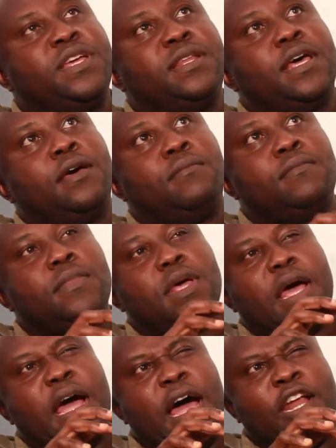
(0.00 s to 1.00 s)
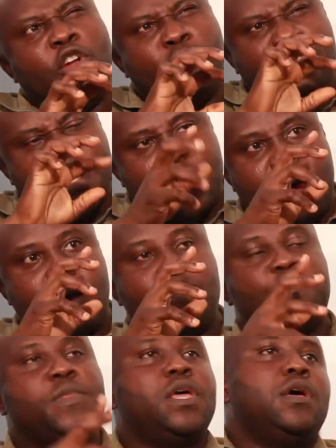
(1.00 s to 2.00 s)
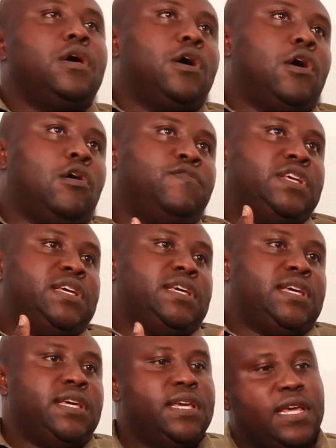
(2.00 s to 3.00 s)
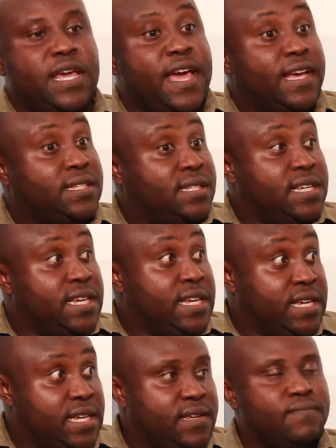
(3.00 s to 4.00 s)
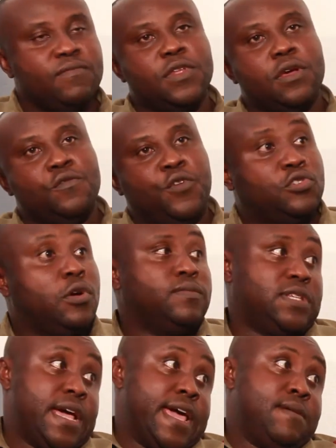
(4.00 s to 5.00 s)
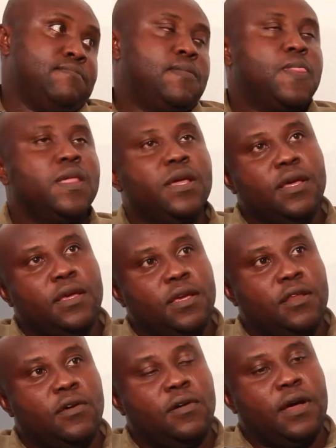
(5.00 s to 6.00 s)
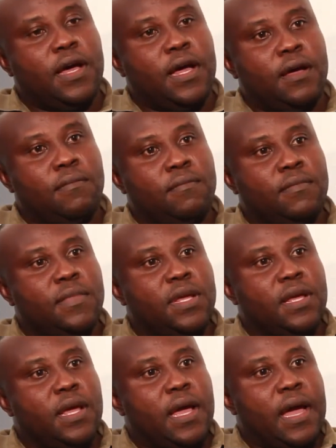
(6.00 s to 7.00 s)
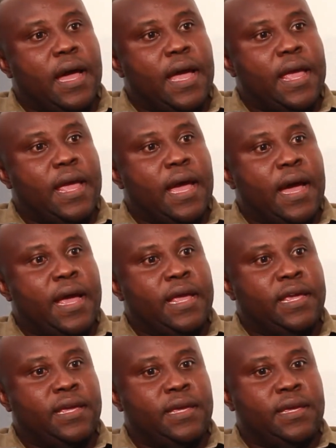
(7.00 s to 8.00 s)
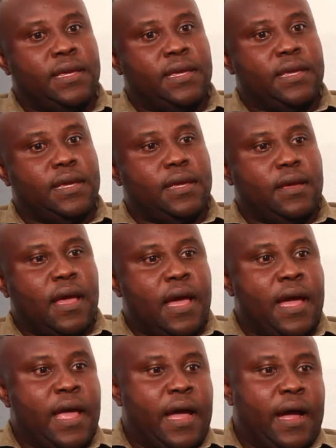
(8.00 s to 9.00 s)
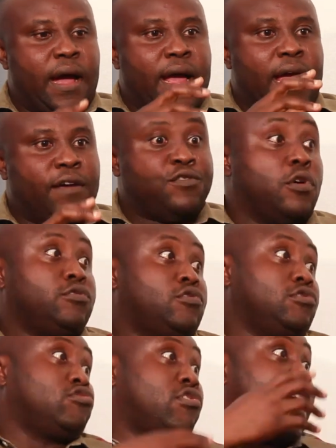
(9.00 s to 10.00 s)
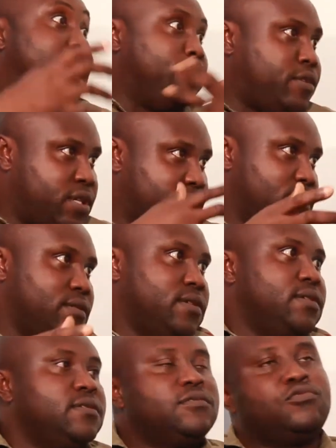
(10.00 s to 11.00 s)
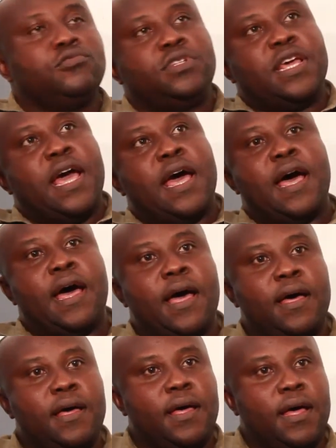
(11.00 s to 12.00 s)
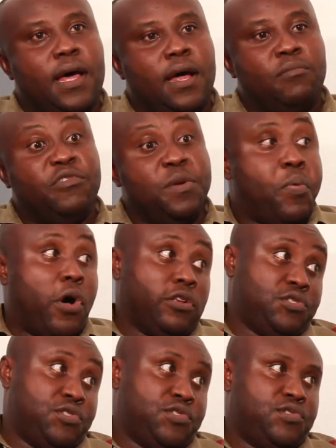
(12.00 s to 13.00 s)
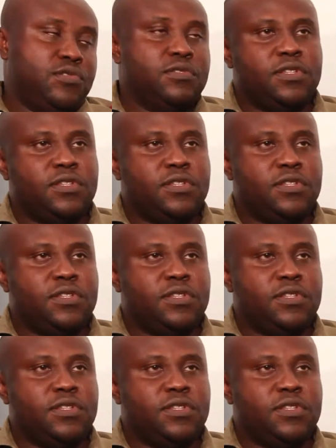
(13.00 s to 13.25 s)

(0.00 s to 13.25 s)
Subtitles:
an observer of the ASCE for some time. You know, I have subscribed to their reports.